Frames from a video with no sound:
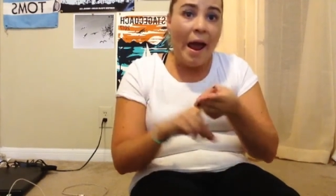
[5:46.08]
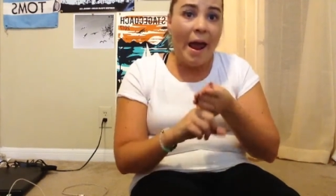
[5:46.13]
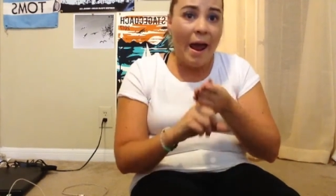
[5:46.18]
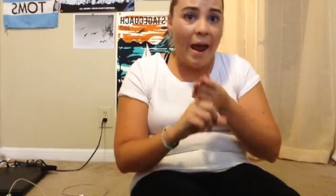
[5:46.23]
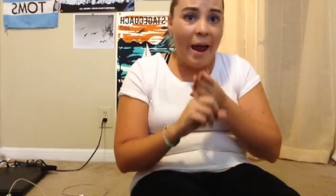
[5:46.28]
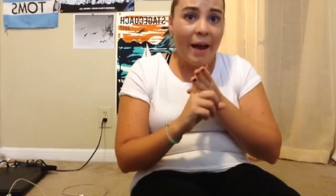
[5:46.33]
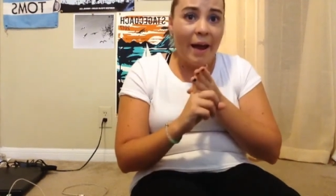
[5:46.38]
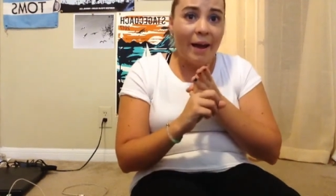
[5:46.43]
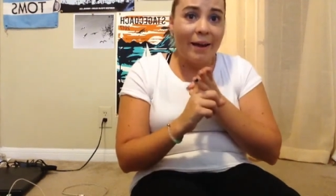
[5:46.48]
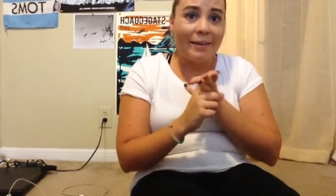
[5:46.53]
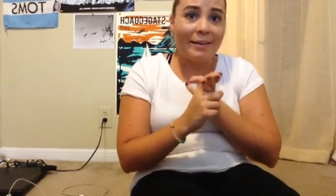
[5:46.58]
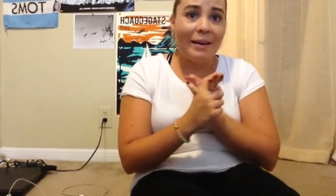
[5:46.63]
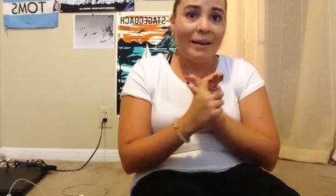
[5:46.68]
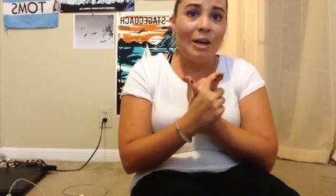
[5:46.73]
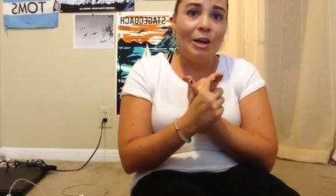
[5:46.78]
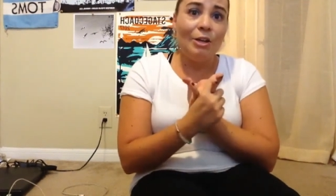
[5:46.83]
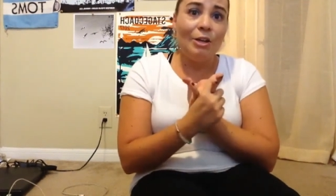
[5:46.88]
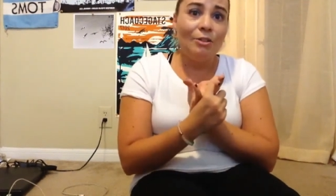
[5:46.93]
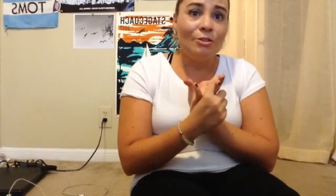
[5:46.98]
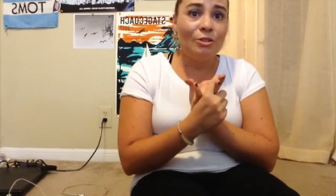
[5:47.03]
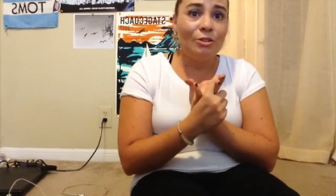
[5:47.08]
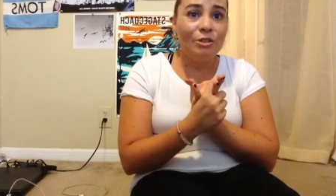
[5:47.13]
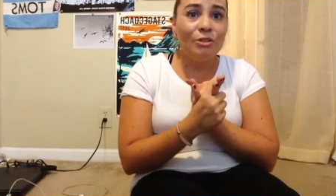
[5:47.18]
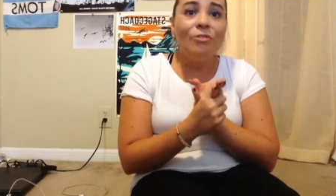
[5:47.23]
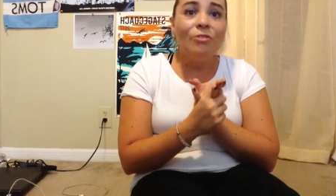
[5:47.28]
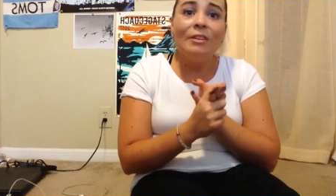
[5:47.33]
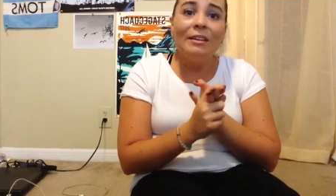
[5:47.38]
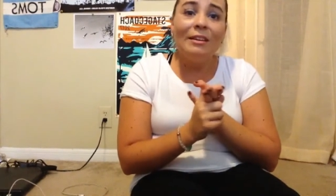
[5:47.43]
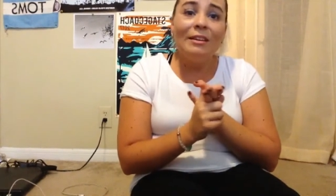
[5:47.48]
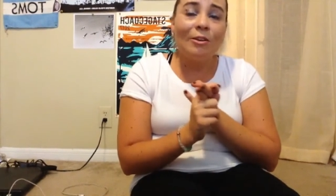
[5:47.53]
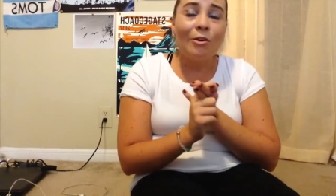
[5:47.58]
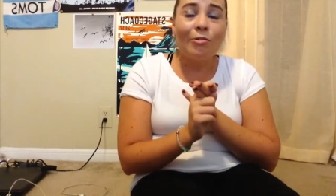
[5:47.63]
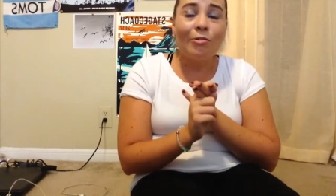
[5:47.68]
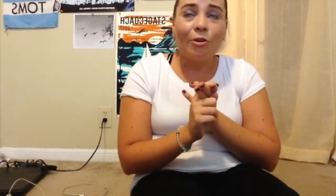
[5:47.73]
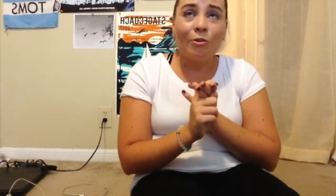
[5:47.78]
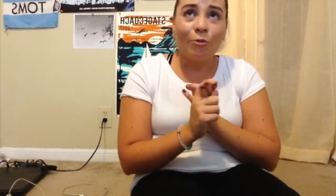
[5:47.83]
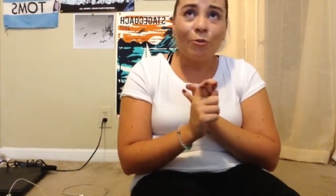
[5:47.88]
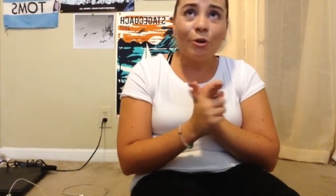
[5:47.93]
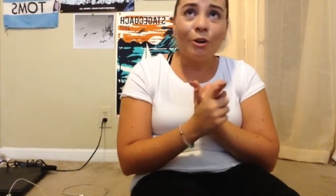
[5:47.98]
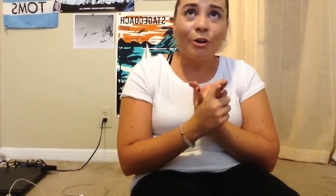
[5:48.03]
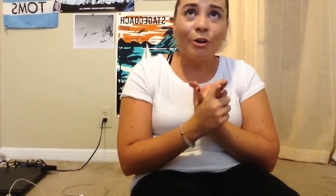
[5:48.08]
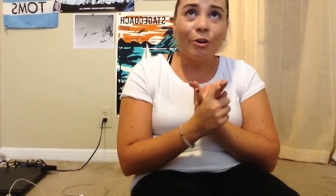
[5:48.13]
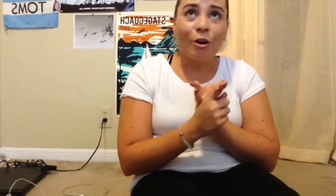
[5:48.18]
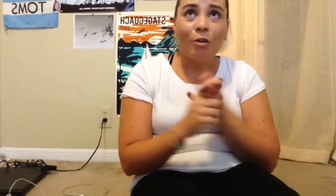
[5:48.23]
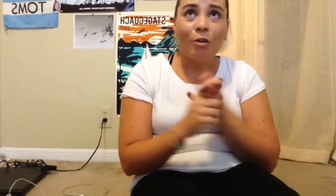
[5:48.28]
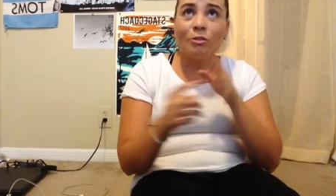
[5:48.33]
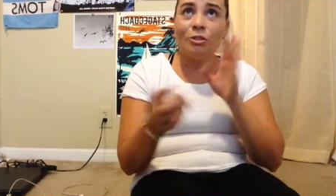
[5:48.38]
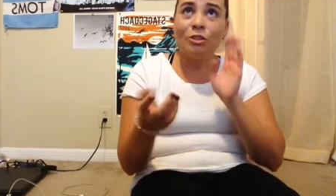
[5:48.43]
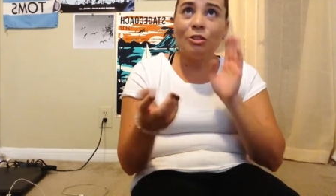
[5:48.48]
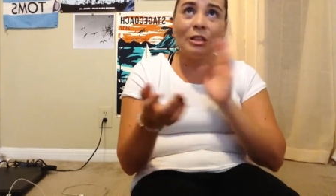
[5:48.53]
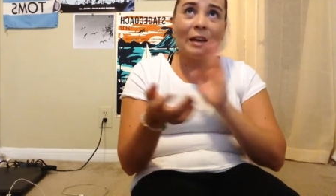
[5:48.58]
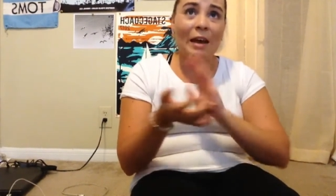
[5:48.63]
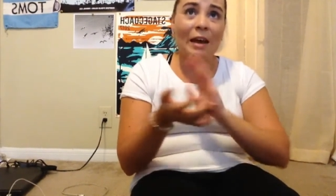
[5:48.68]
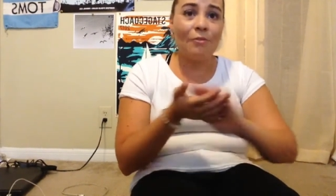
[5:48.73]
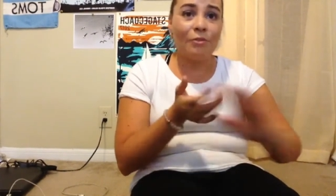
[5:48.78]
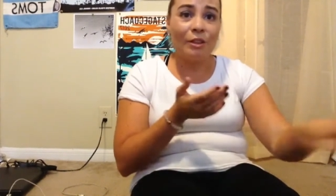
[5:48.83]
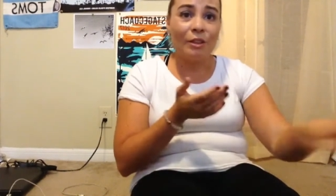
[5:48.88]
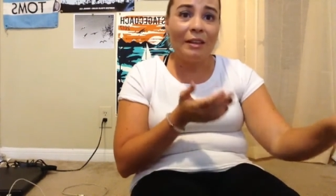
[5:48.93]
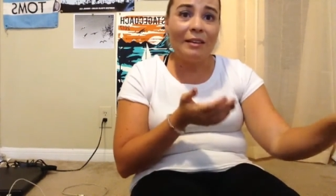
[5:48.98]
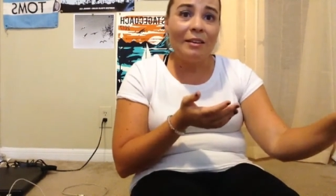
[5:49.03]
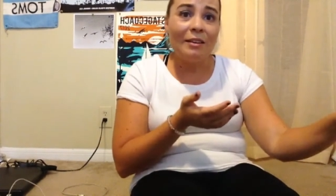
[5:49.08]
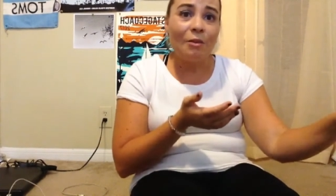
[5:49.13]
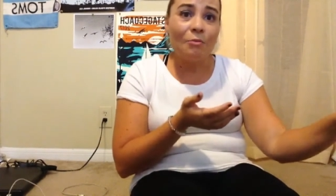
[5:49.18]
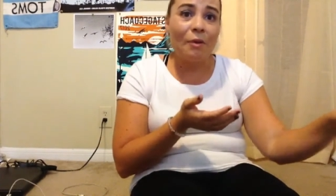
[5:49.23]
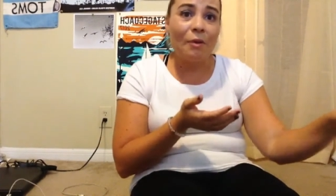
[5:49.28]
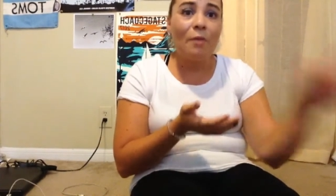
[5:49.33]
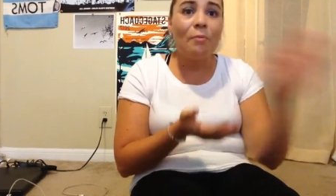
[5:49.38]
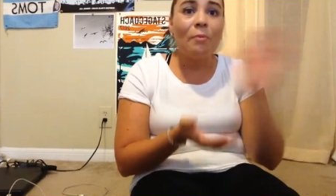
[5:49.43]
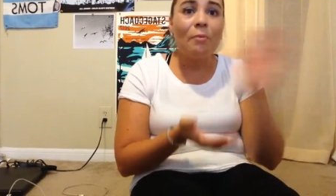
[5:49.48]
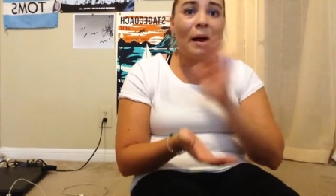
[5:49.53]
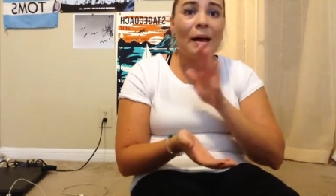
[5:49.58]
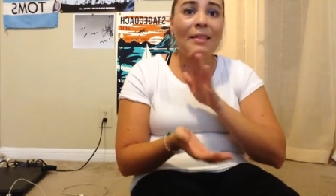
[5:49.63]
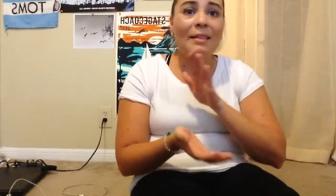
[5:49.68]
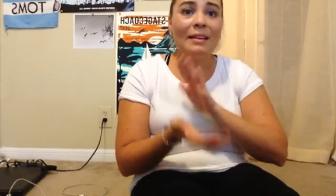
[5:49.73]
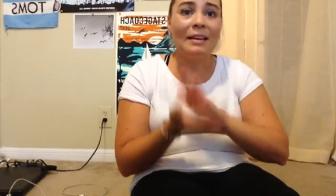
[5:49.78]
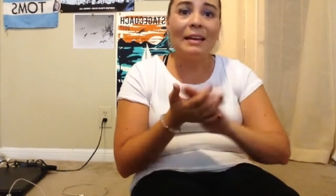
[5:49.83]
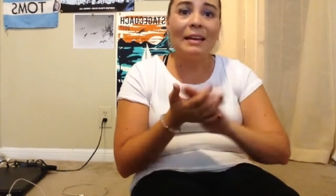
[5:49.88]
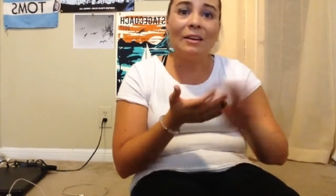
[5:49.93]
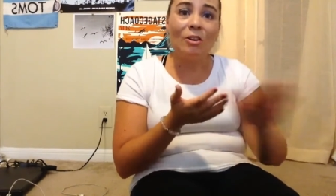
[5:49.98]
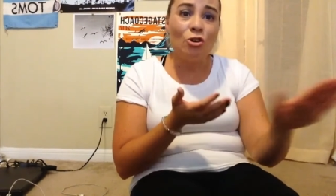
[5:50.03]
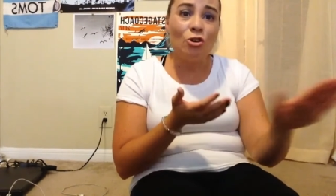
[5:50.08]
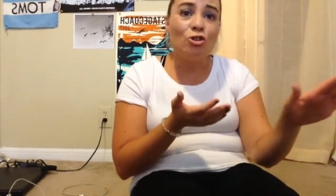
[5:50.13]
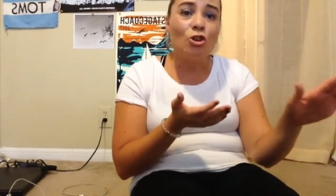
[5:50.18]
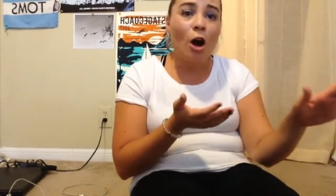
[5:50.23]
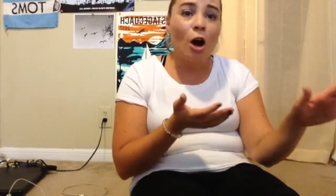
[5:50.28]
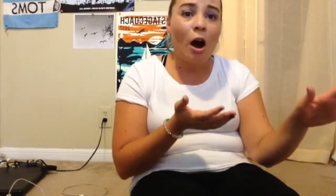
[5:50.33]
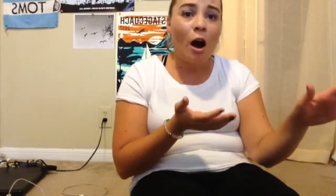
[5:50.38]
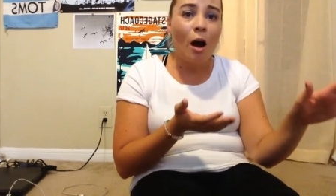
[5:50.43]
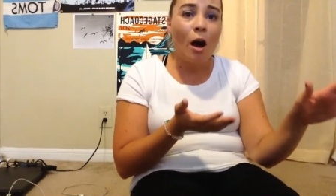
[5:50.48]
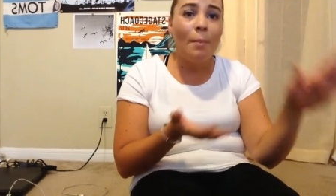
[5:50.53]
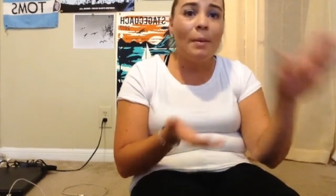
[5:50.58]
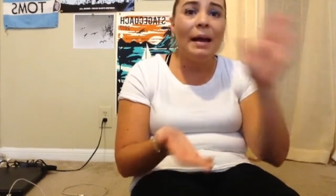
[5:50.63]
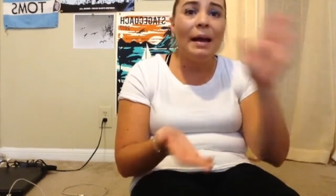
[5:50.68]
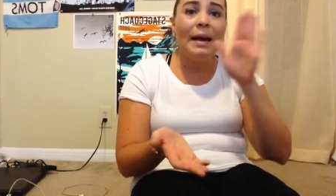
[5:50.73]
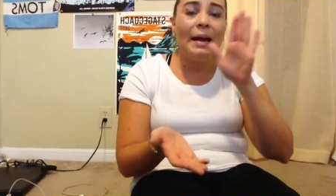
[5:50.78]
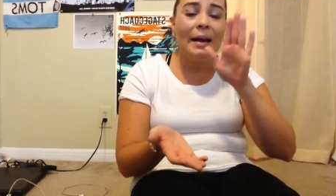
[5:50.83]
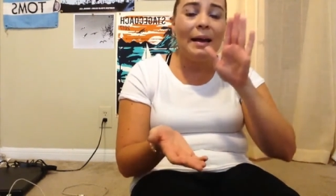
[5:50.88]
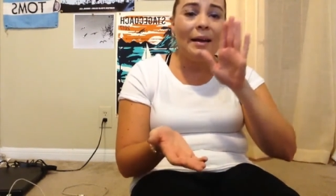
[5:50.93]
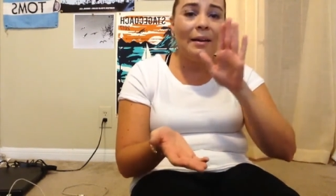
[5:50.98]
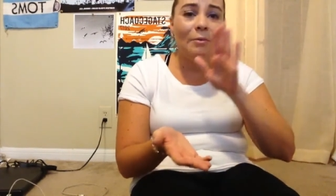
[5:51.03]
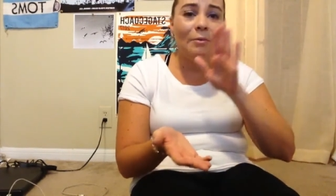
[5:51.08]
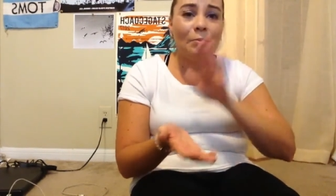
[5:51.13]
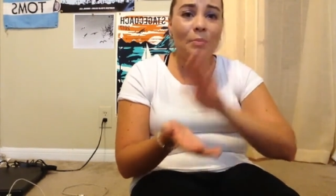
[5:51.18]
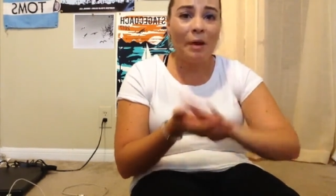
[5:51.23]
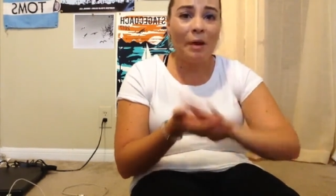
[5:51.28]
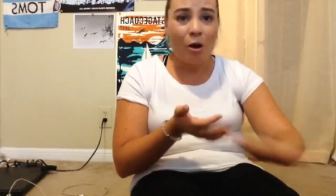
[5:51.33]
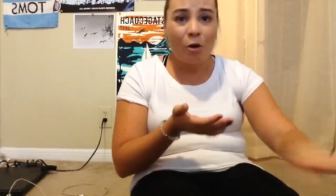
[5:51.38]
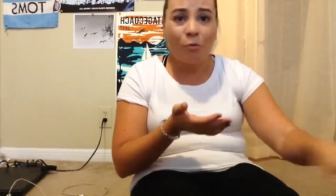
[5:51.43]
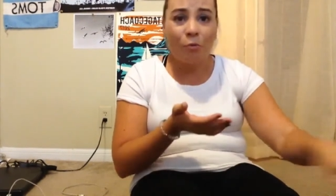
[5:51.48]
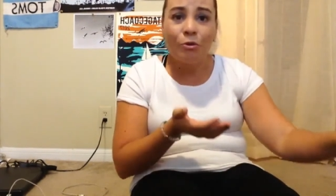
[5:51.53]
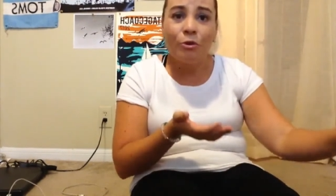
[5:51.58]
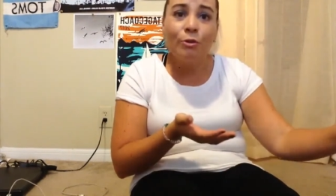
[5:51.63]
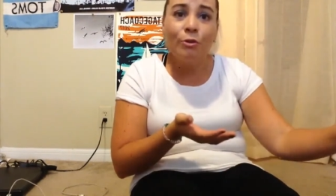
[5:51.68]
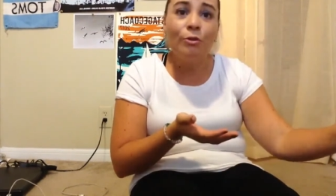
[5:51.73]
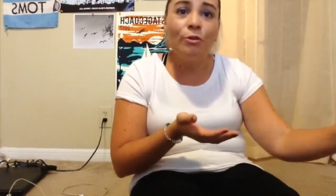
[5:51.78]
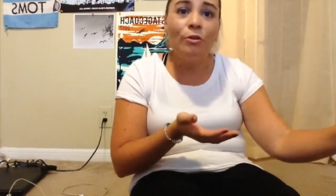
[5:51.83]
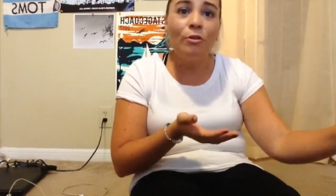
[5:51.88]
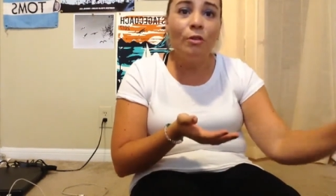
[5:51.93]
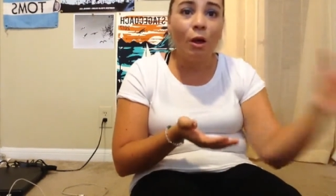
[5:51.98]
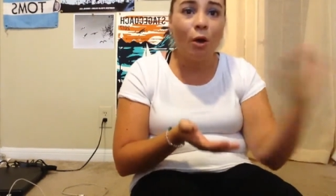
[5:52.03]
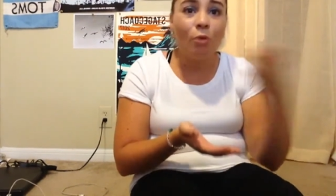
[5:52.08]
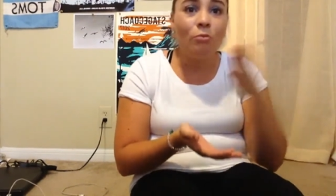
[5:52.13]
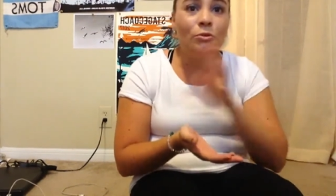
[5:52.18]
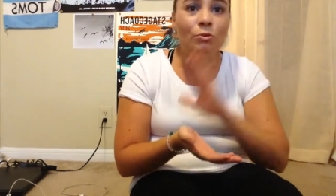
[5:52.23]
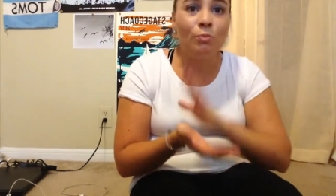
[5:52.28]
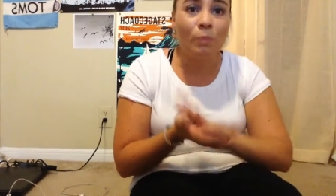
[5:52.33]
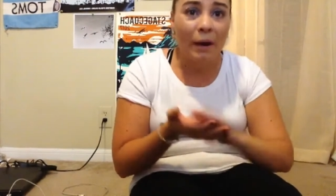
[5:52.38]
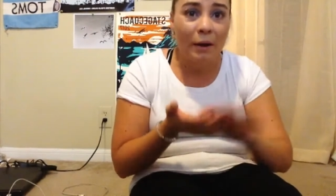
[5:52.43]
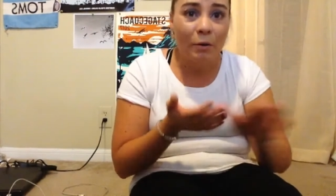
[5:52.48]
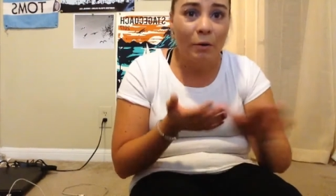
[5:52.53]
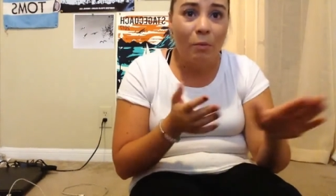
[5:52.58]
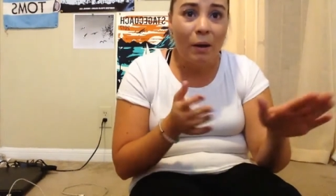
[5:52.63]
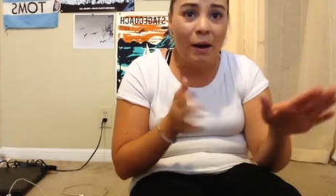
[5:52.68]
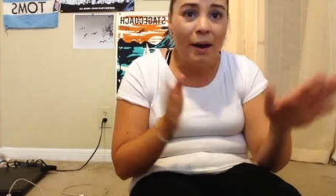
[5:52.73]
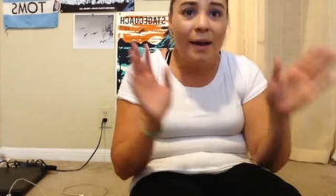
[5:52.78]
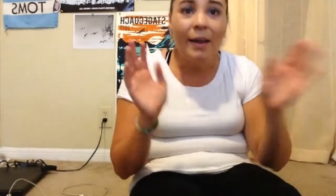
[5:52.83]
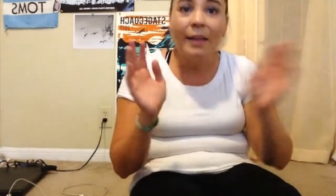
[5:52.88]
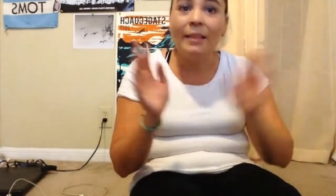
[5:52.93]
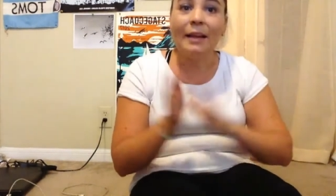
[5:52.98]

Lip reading: And you need to go to a four-year college and get everything done right away and then get a job and pay off your student loans right away.